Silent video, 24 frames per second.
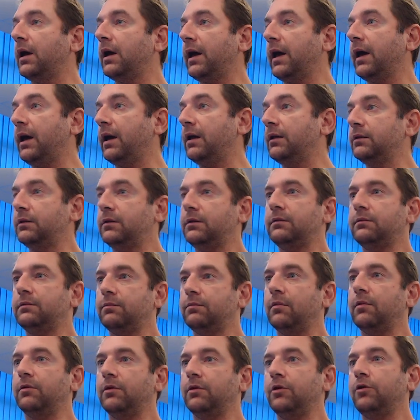and
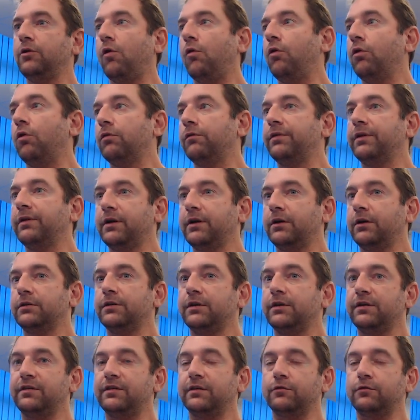you know all of the
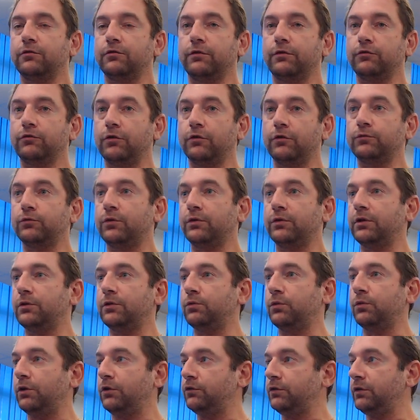characteristics of the software that
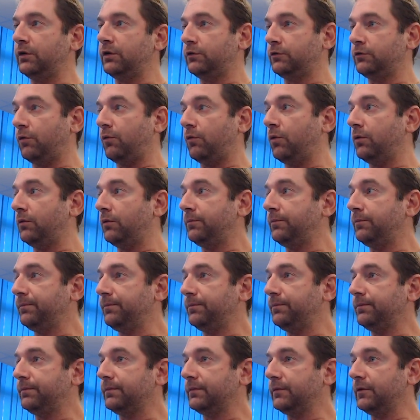we're using and so on.
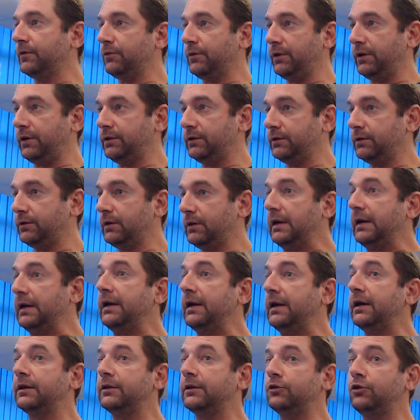All right.
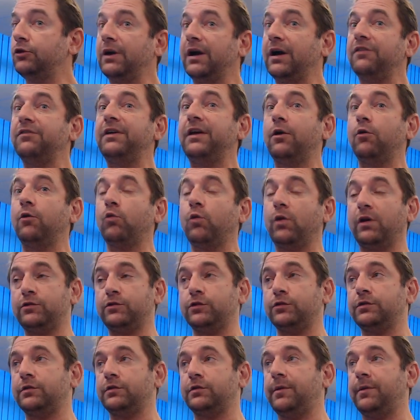Do you have any
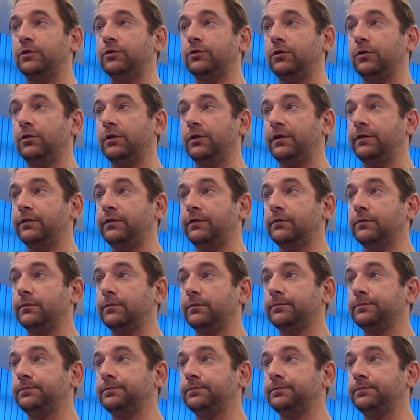questions about all this?